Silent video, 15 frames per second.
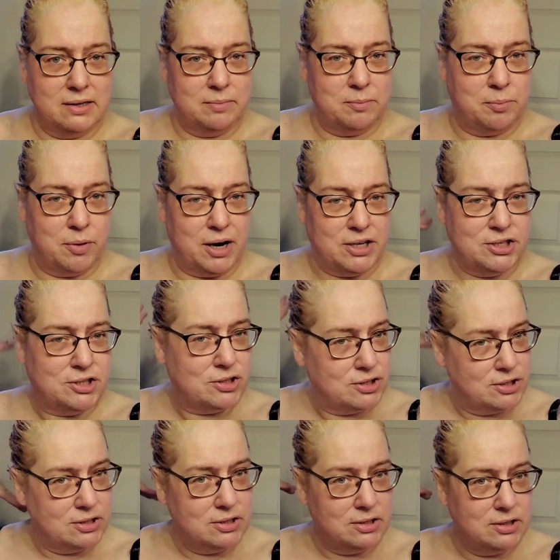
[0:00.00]

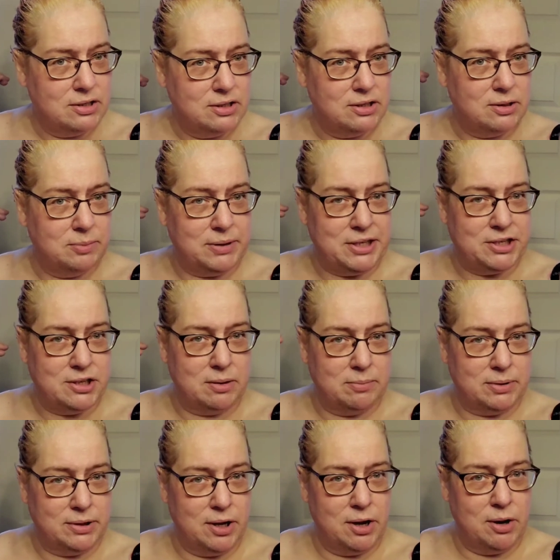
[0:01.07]
brushed the bleach on
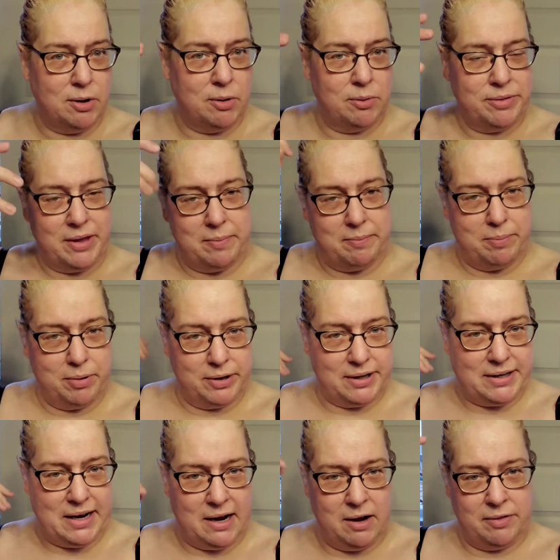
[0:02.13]
below, then put
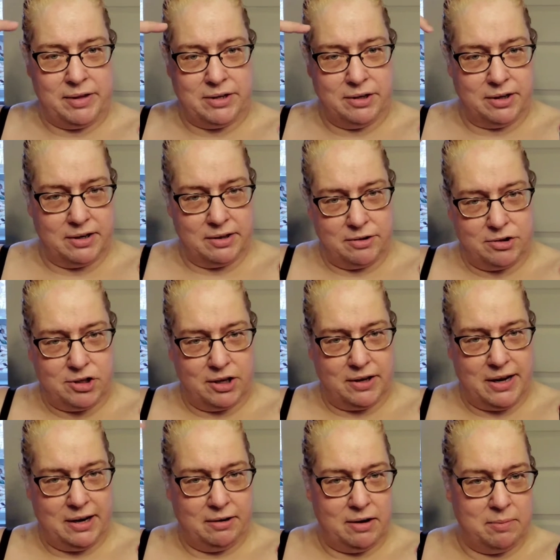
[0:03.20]
it down, then took another chunk of
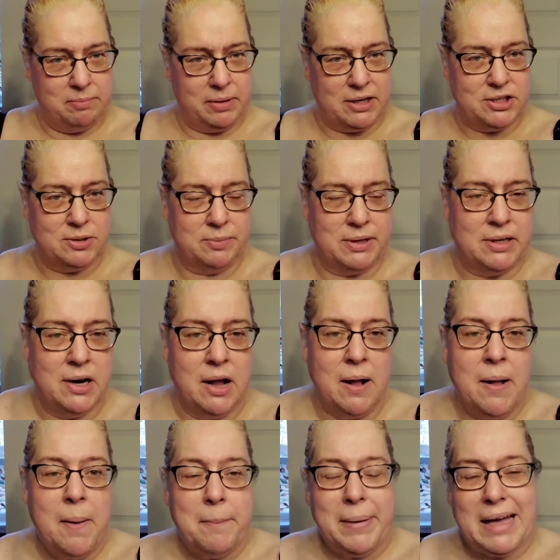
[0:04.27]
hair up, brushed the bleach.
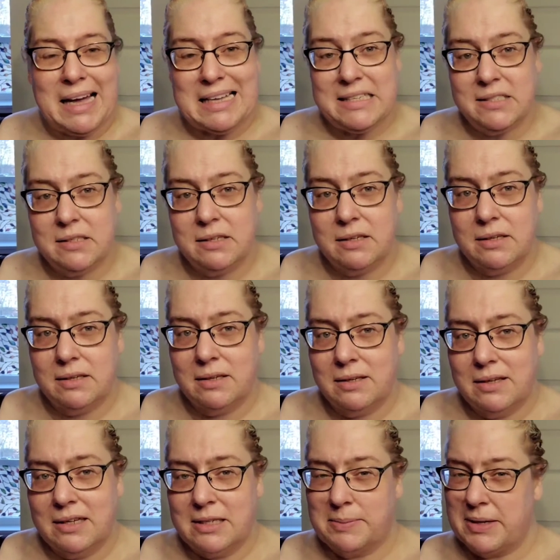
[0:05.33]
Because
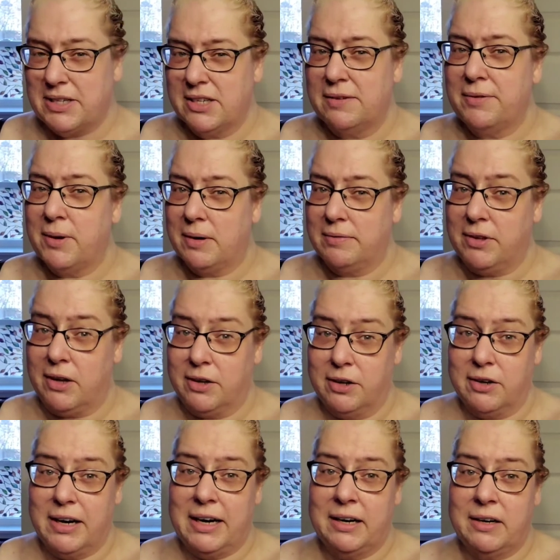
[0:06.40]
especially if you have
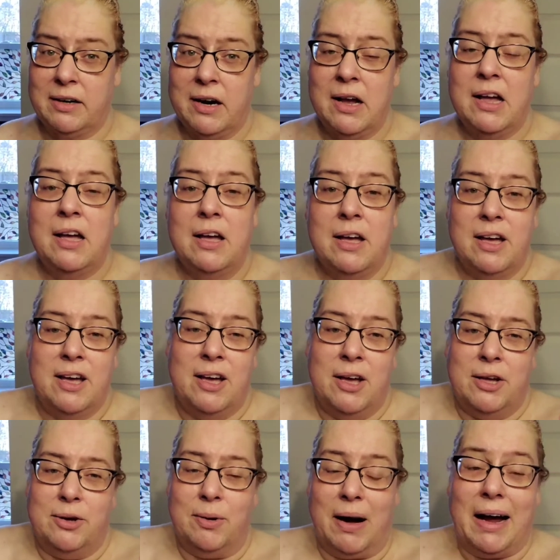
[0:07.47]
longer hair,
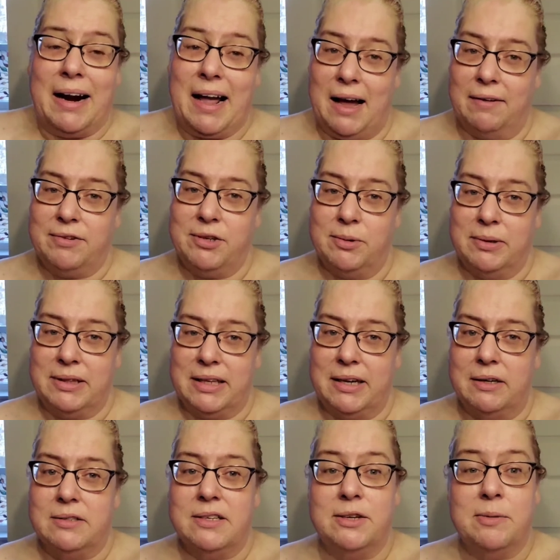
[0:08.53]
you kind of have to do it in
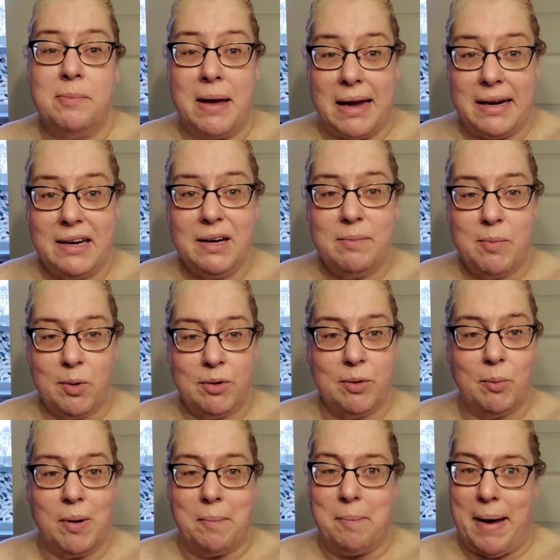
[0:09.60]
layers, and you may need more
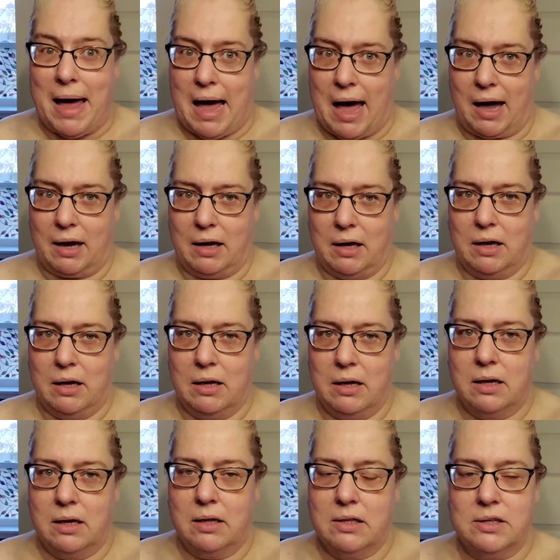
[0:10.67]
than one pack.
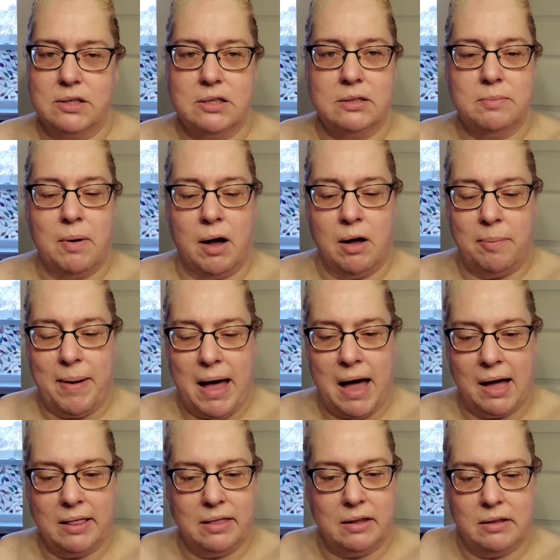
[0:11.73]
The small
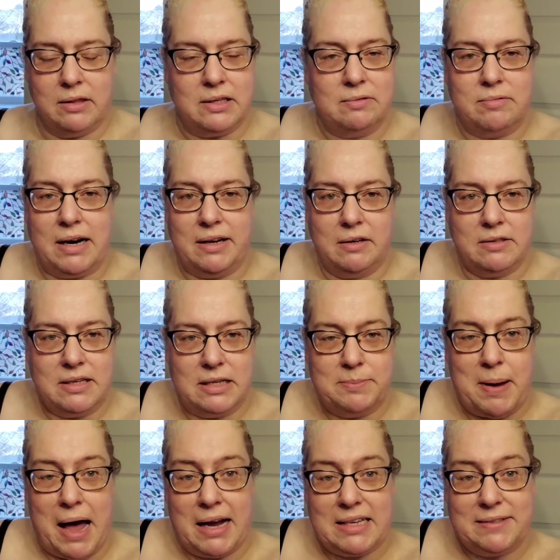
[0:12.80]
pack, the regular size
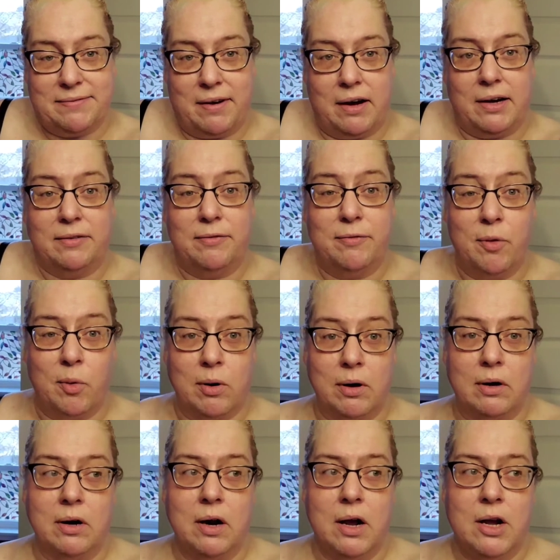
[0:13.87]
pack is fine
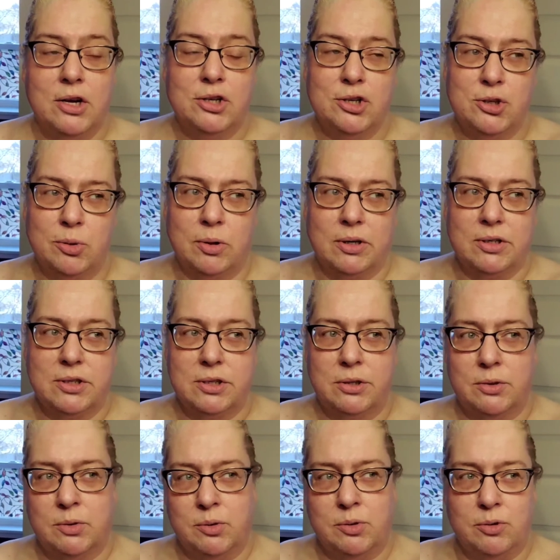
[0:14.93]
for short
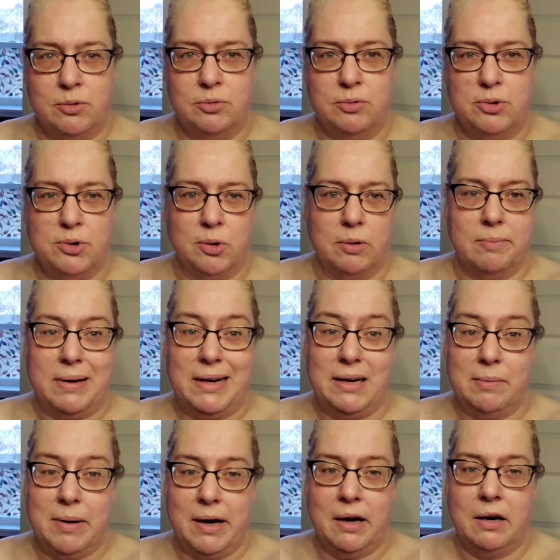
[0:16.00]
to
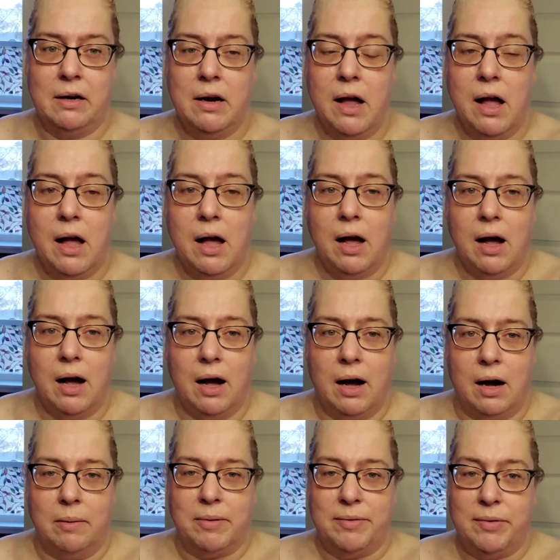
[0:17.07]
medium hair.
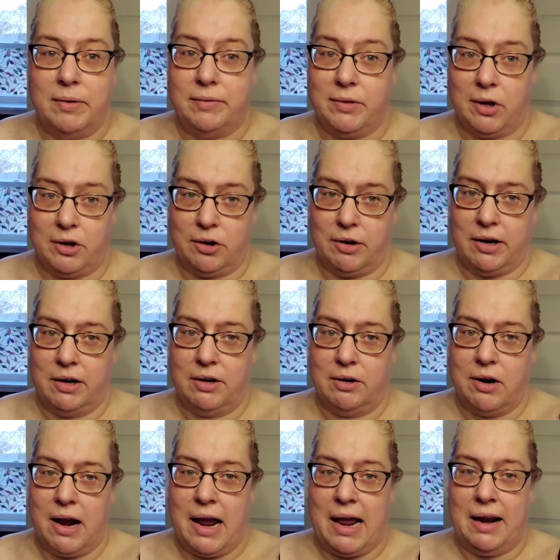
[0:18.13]
If you have longer
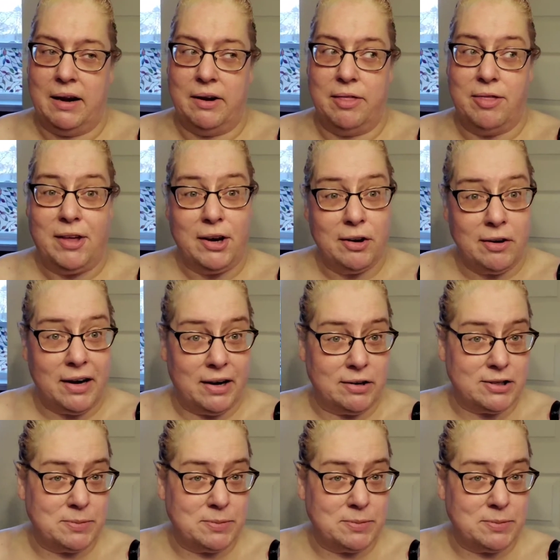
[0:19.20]
hair and thicker hair